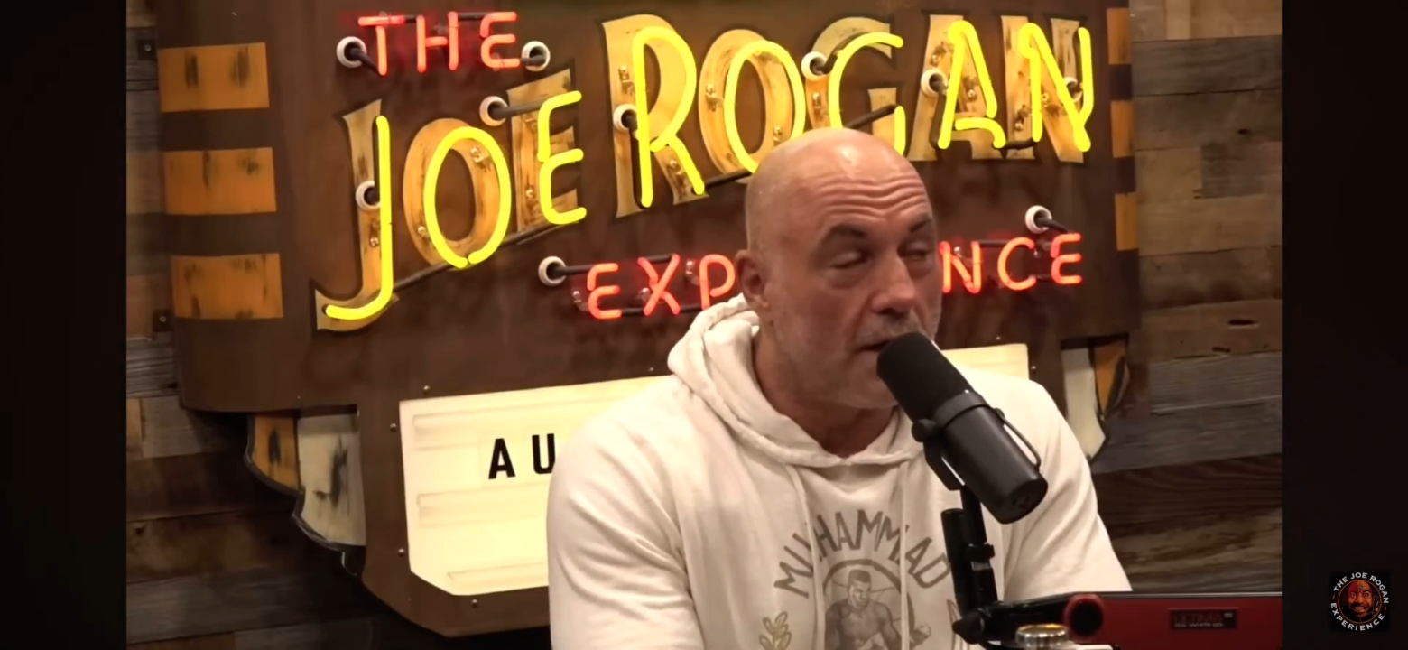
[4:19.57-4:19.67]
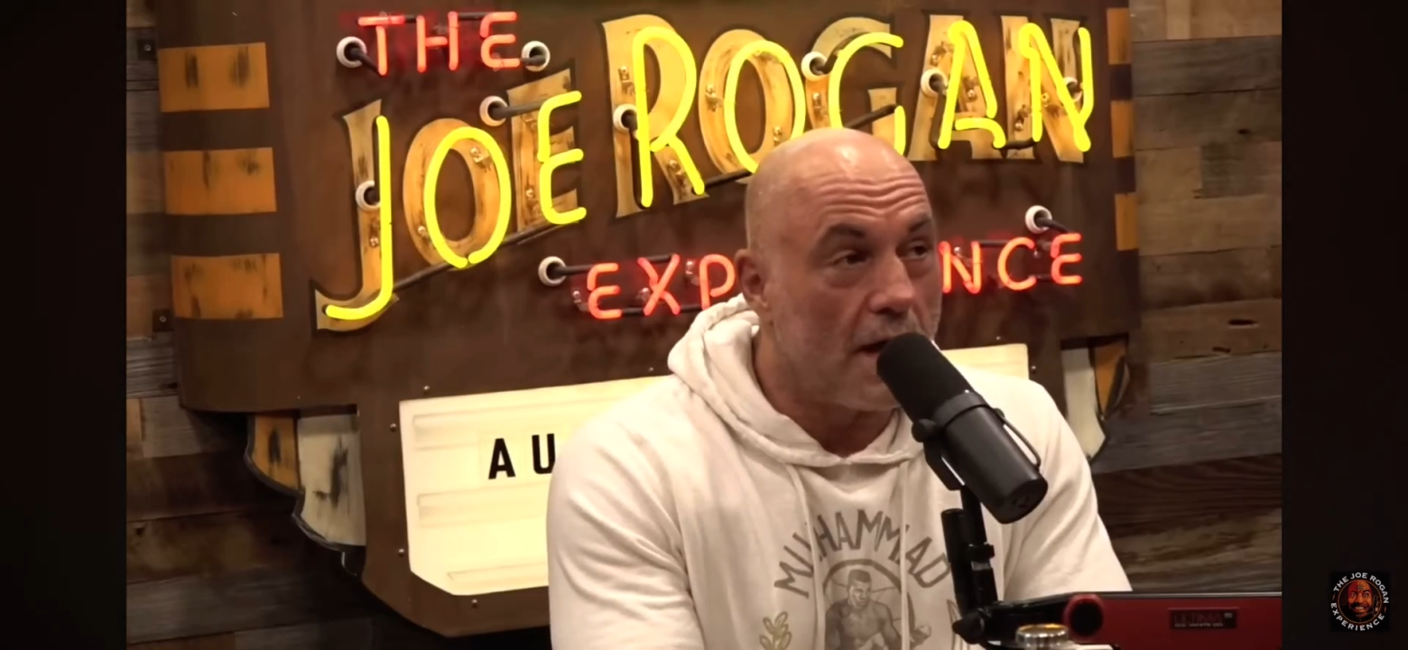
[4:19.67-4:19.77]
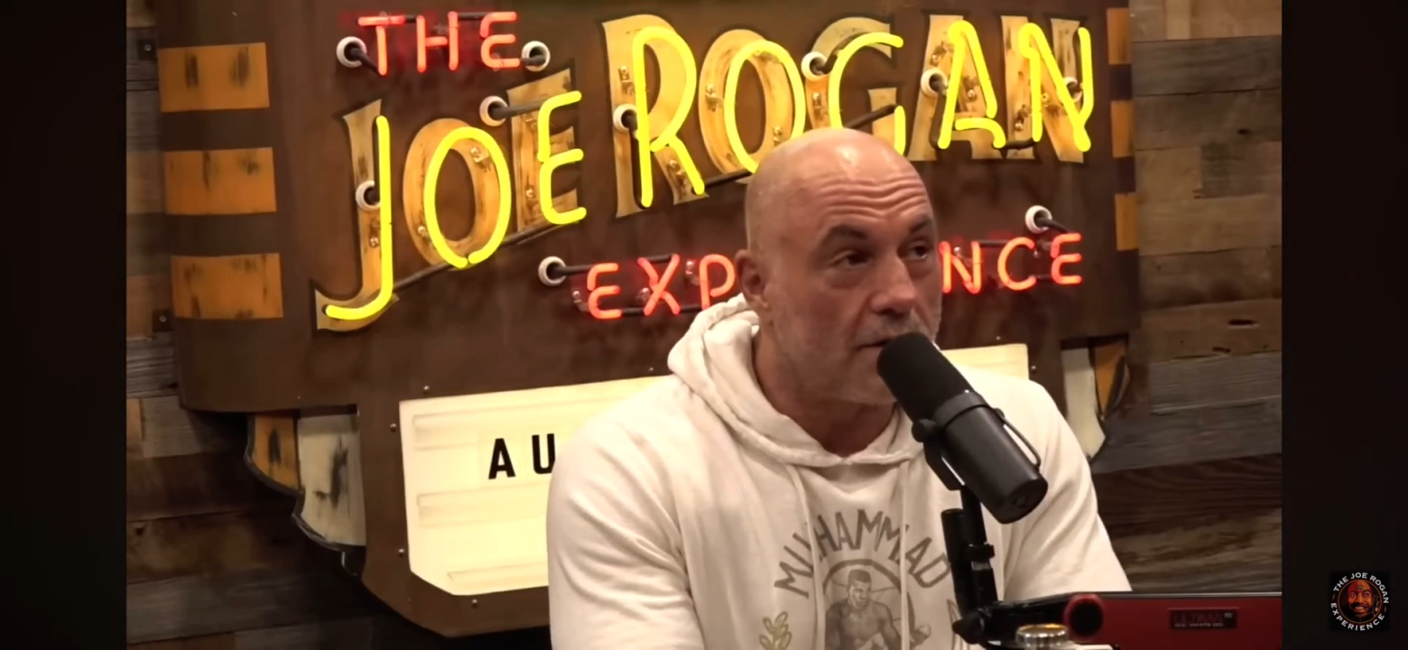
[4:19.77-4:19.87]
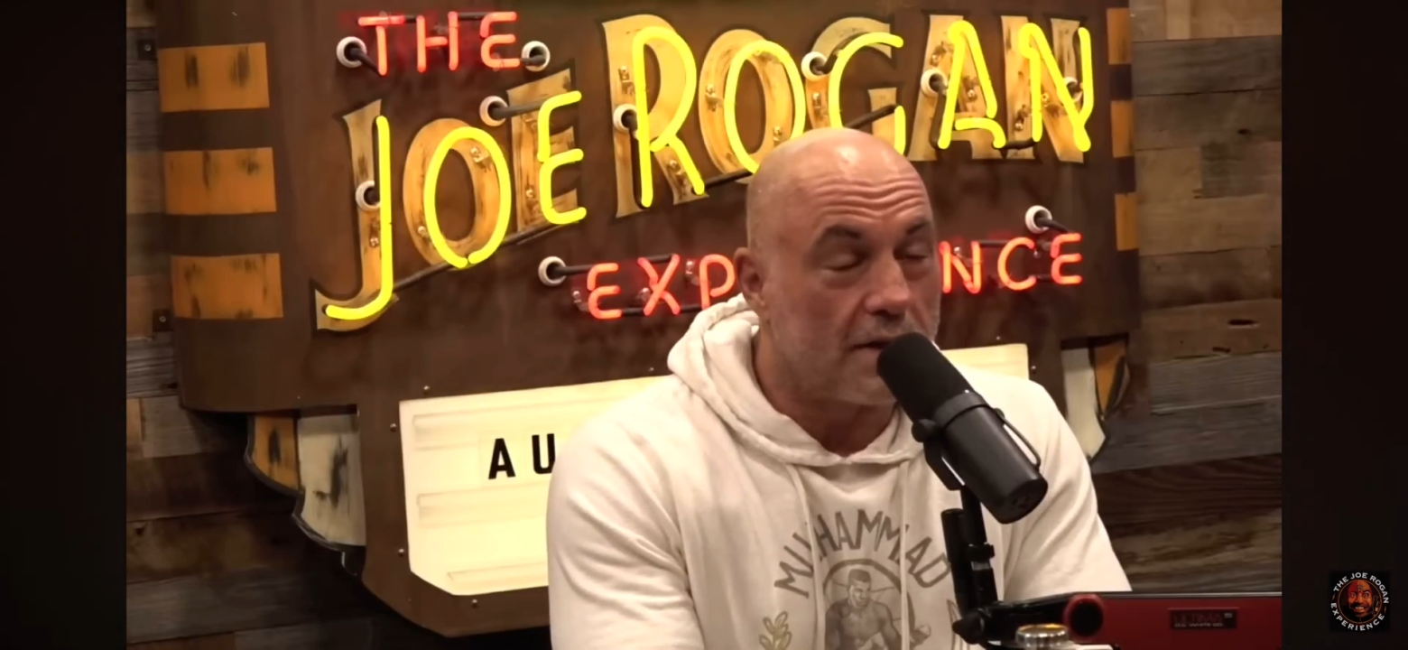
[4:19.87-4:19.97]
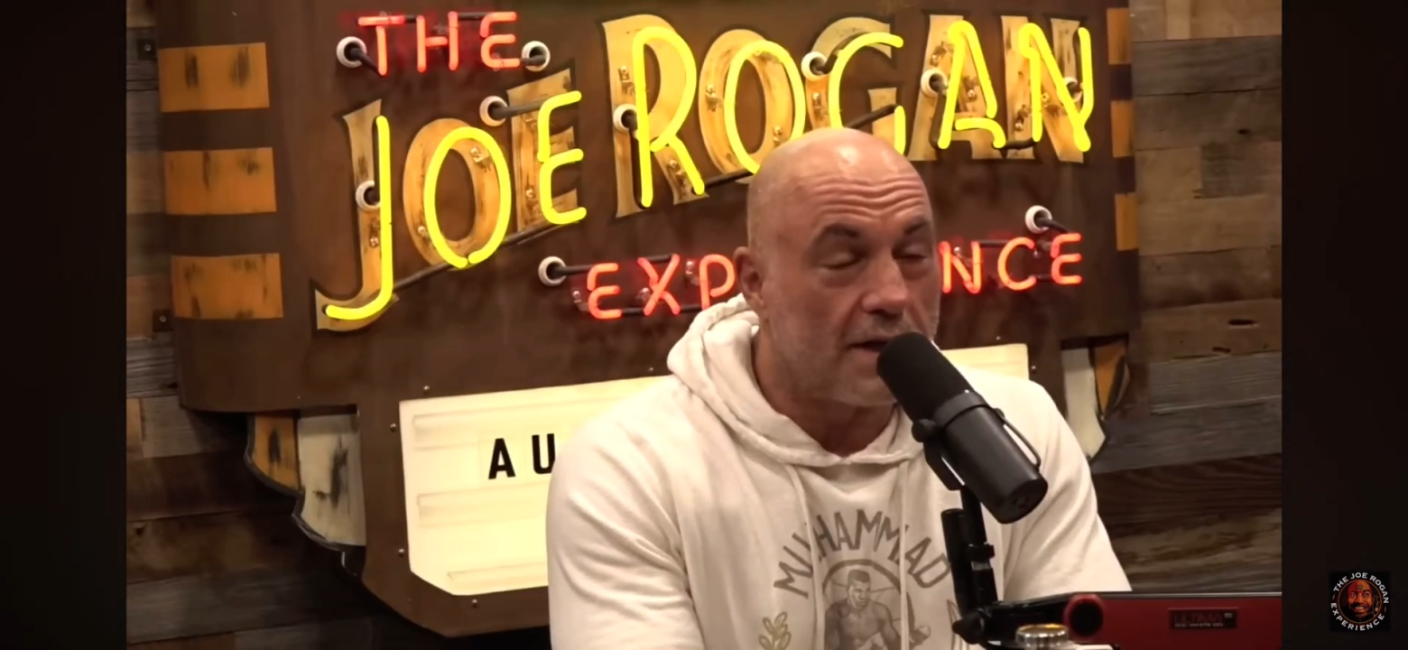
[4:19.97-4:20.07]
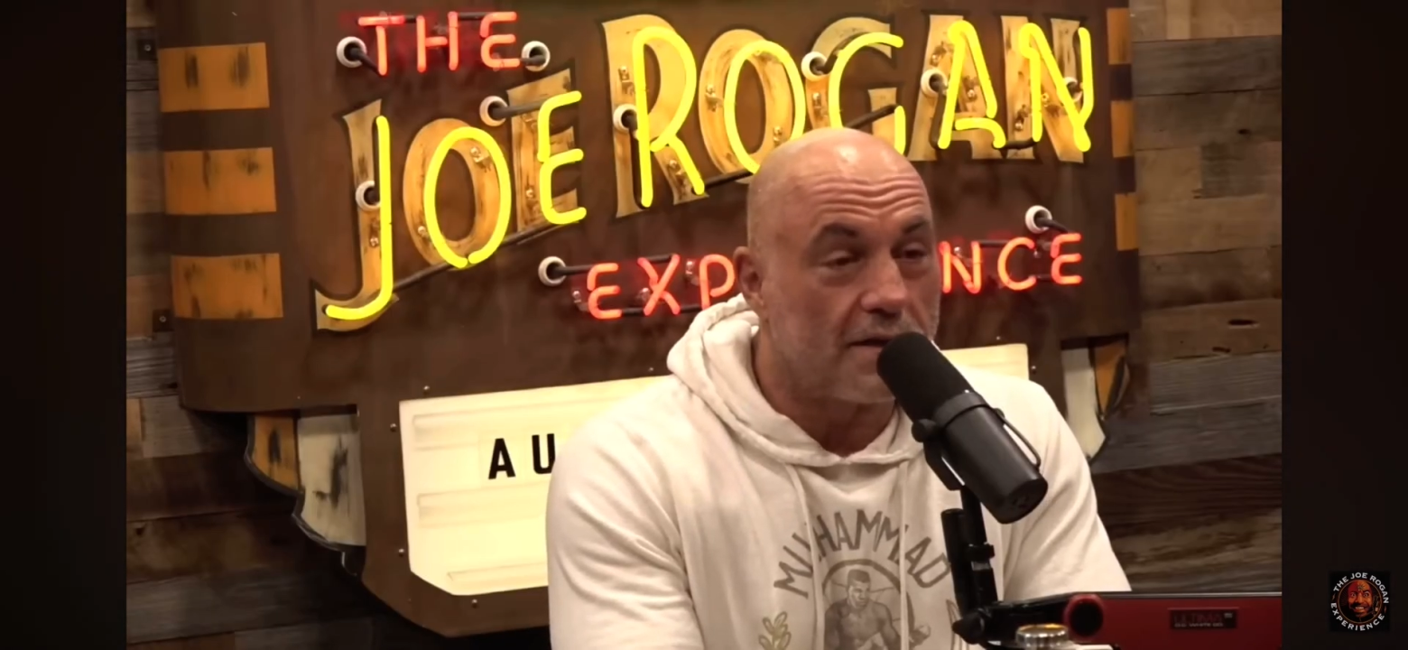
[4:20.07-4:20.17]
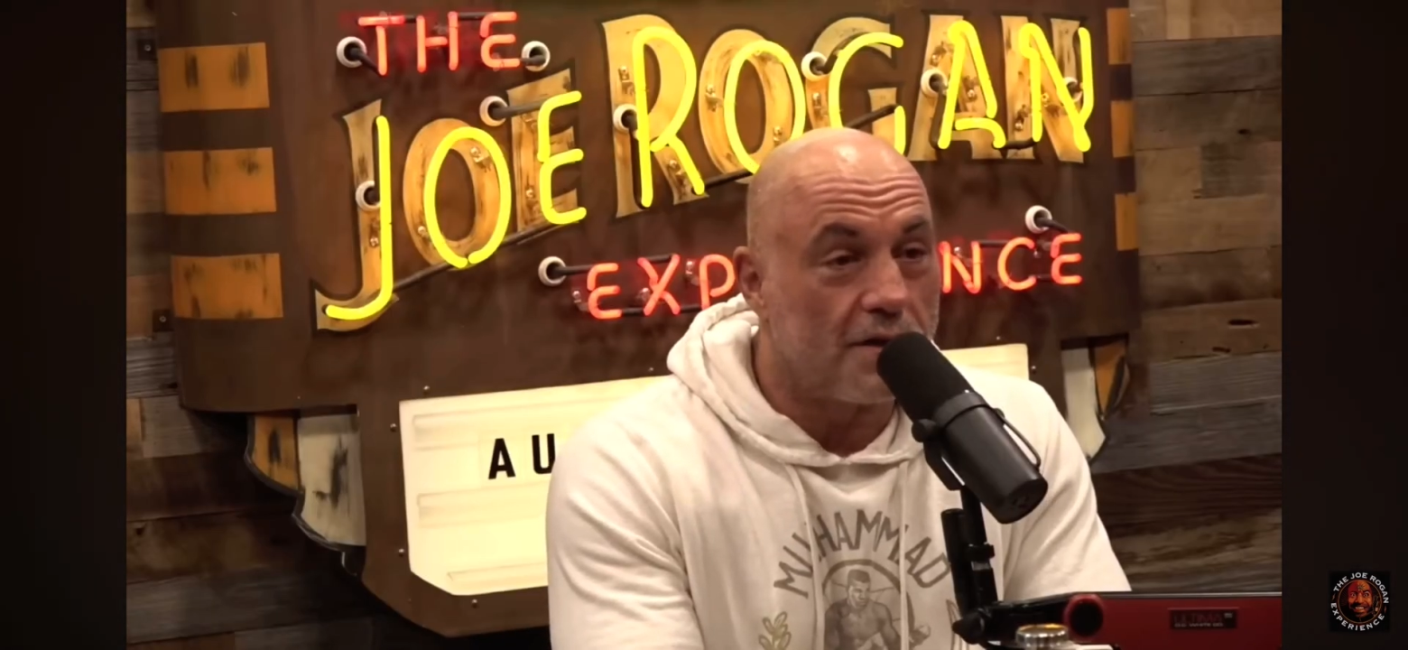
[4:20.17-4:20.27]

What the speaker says: else gets to